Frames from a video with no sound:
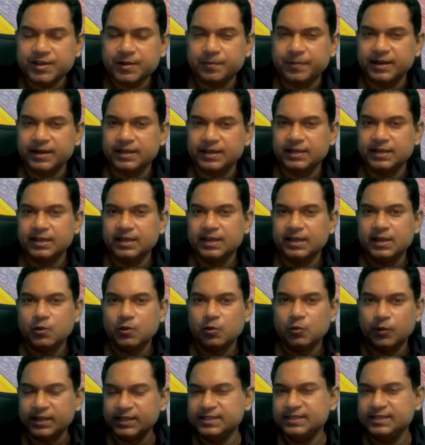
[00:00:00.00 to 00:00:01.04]
But
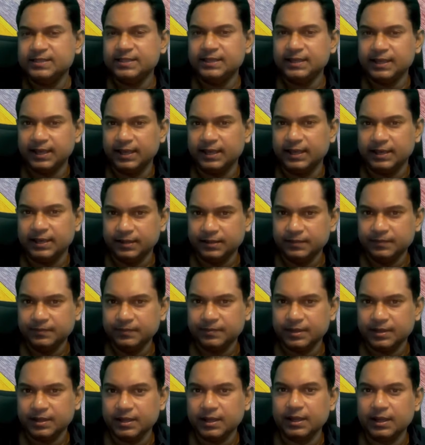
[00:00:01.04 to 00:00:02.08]
once again,
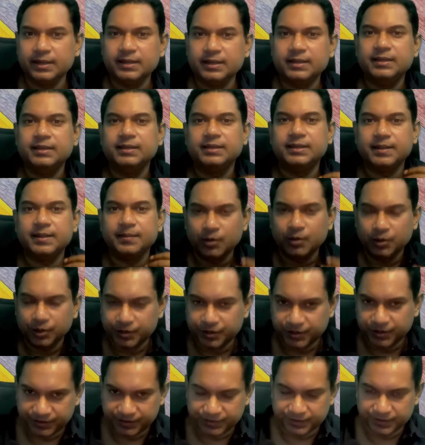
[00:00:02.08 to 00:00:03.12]
under
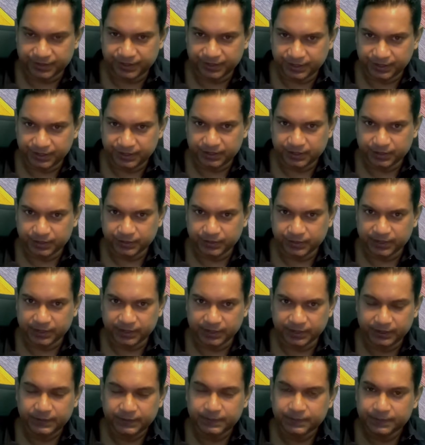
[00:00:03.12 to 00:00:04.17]
democracy,
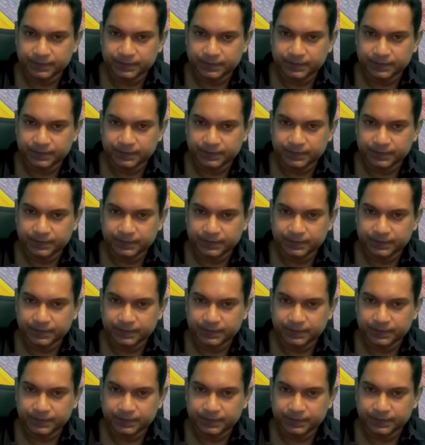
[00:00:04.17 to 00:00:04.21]
okay,